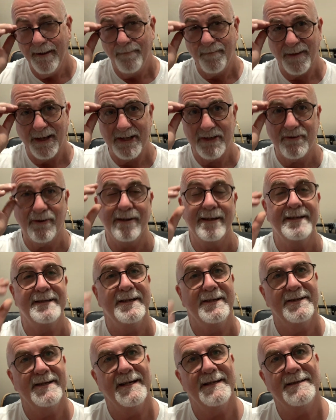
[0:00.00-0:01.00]
I strongly
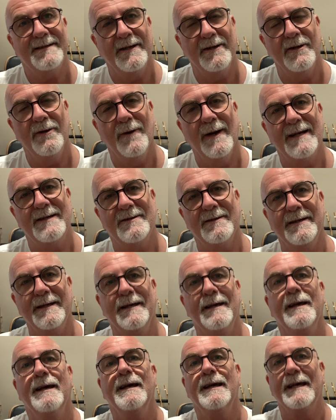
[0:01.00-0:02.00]
suggest that you
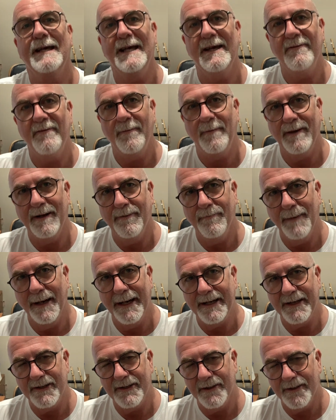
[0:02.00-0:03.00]
actually give a bit of
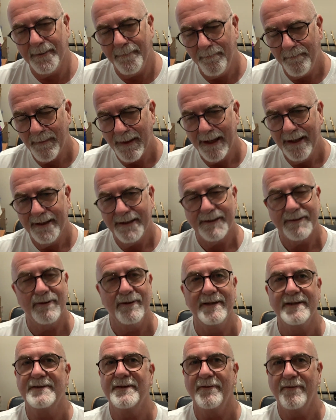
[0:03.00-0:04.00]
money to them,
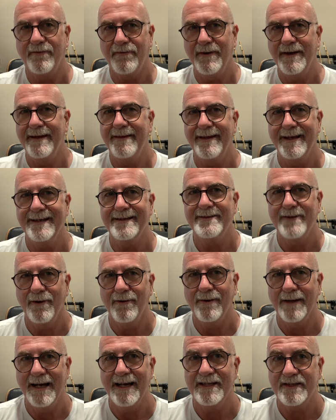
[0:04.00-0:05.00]
because free things don't
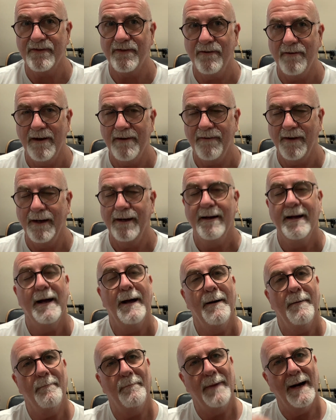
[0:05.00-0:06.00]
last forever.
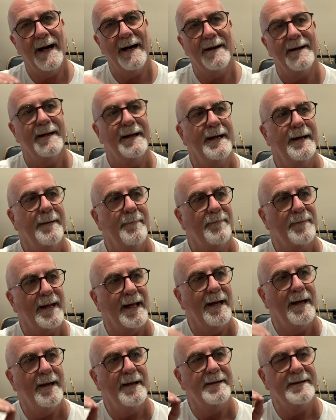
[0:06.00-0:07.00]
But
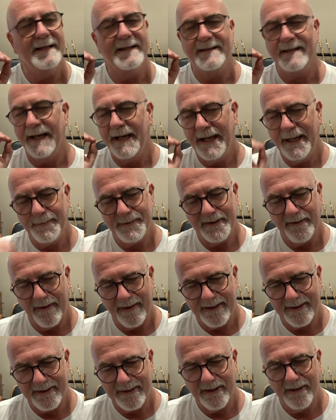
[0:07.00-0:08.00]
there's heaps of
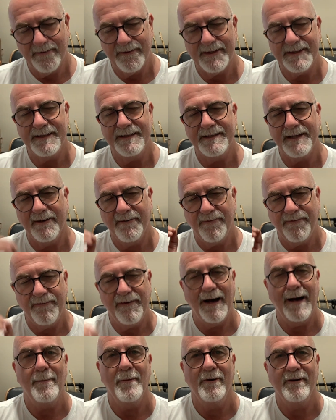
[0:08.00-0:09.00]
other services that are
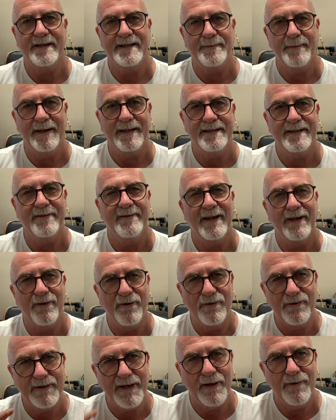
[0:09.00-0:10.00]
far more expensive that
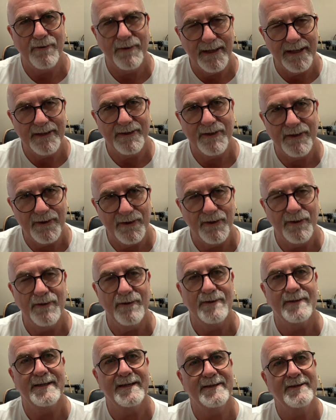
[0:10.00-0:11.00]
you don't need to
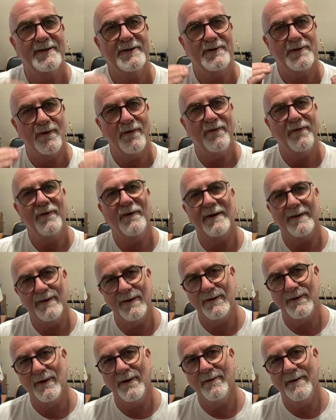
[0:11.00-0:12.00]
use. This is your foot in the
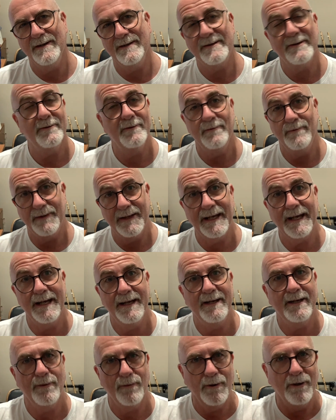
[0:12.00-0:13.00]
door into the
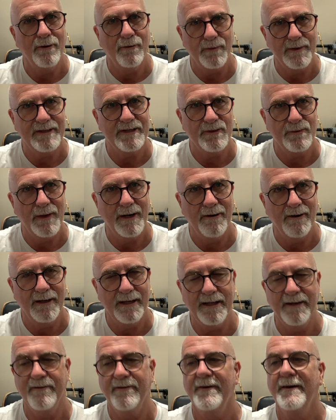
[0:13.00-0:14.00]
indie world, which is where I
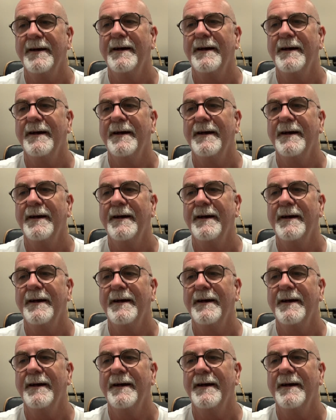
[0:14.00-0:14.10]
live,